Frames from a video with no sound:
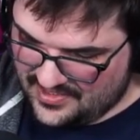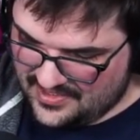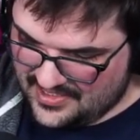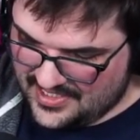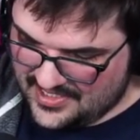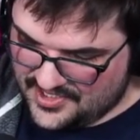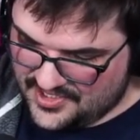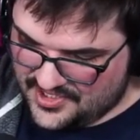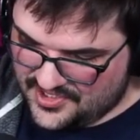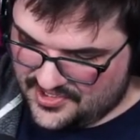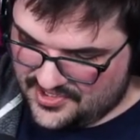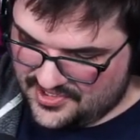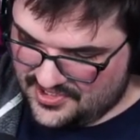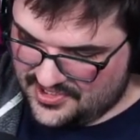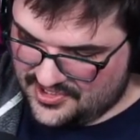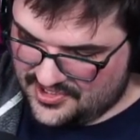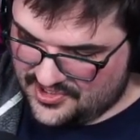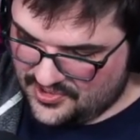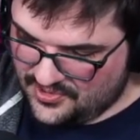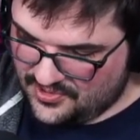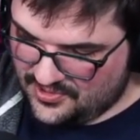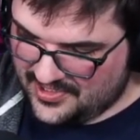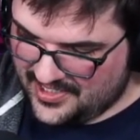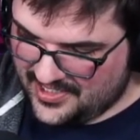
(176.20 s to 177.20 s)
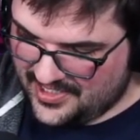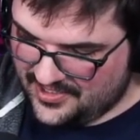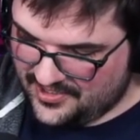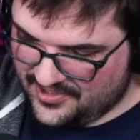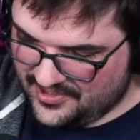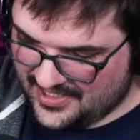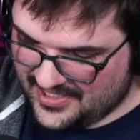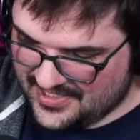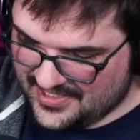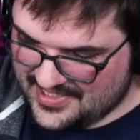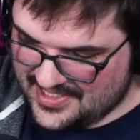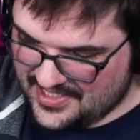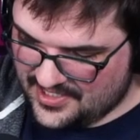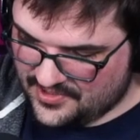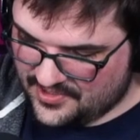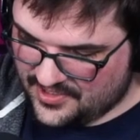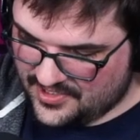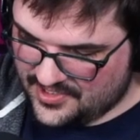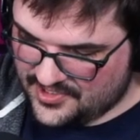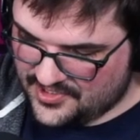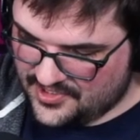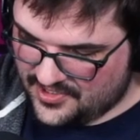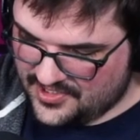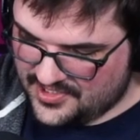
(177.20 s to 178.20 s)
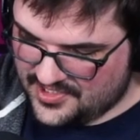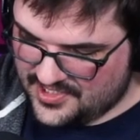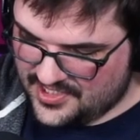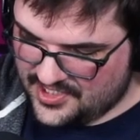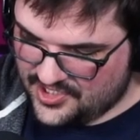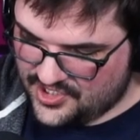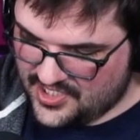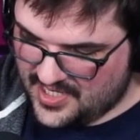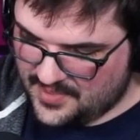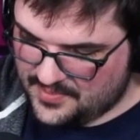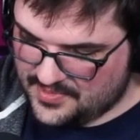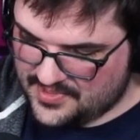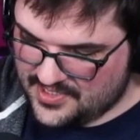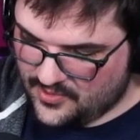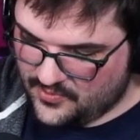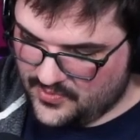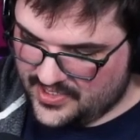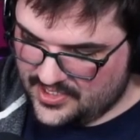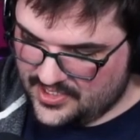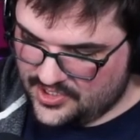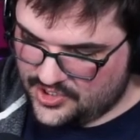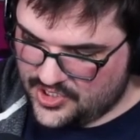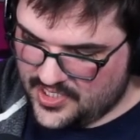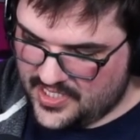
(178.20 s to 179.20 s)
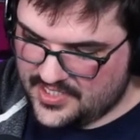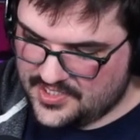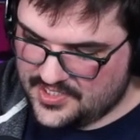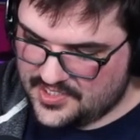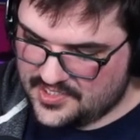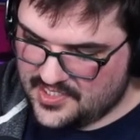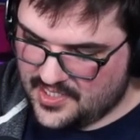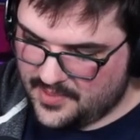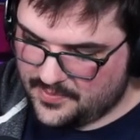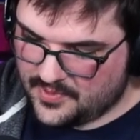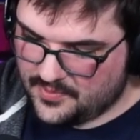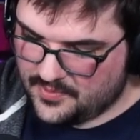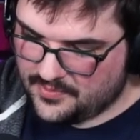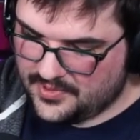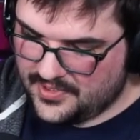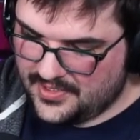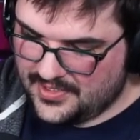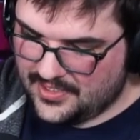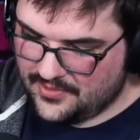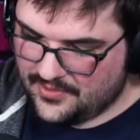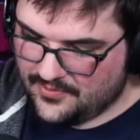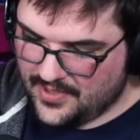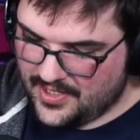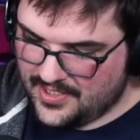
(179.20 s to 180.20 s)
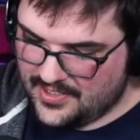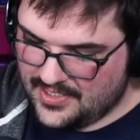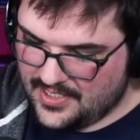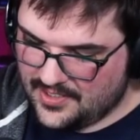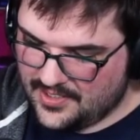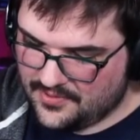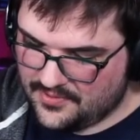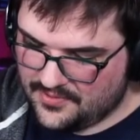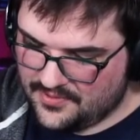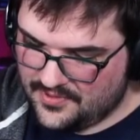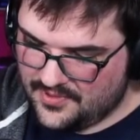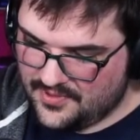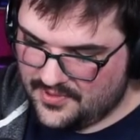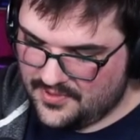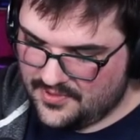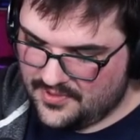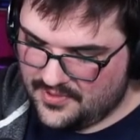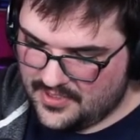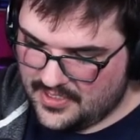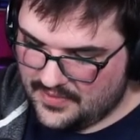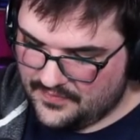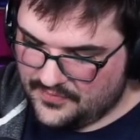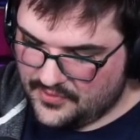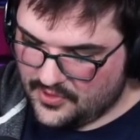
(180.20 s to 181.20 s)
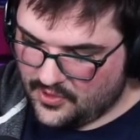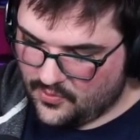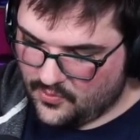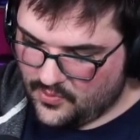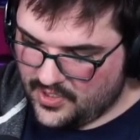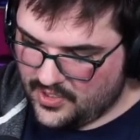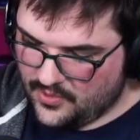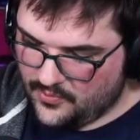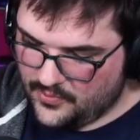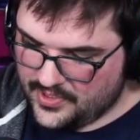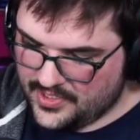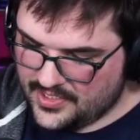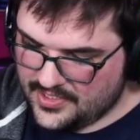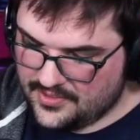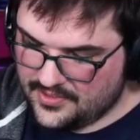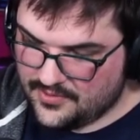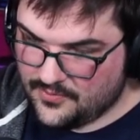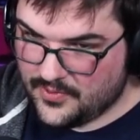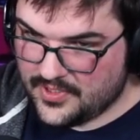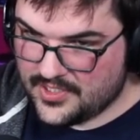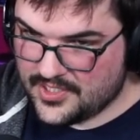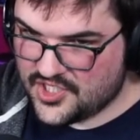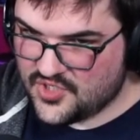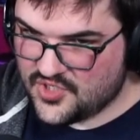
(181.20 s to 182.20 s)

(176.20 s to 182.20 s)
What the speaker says: And sooner or later, like I said, you're gonna start to see shapes. Now, we can change this up completely right now. If y'all want, we can